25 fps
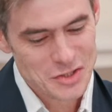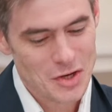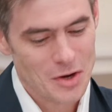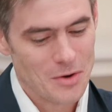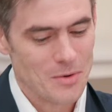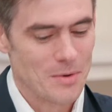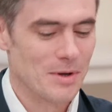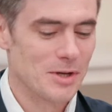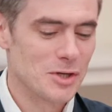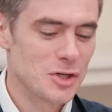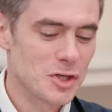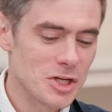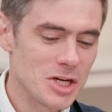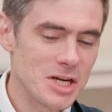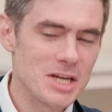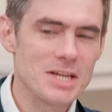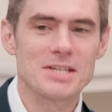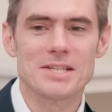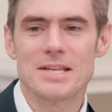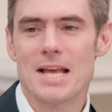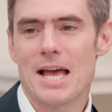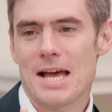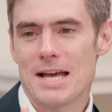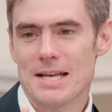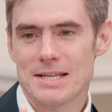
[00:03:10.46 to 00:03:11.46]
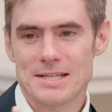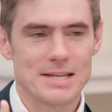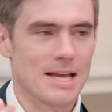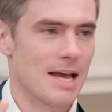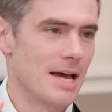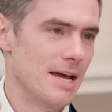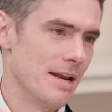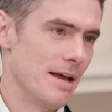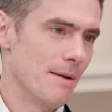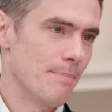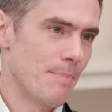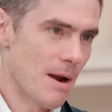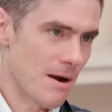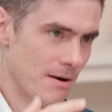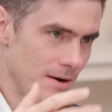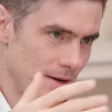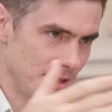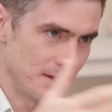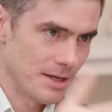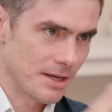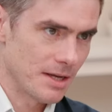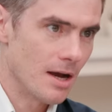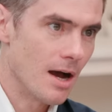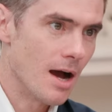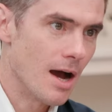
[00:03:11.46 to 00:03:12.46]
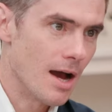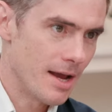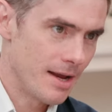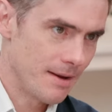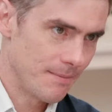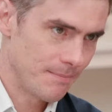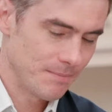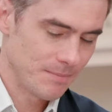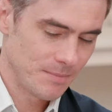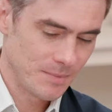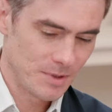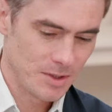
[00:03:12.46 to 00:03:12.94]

So she says, and apparently the guy,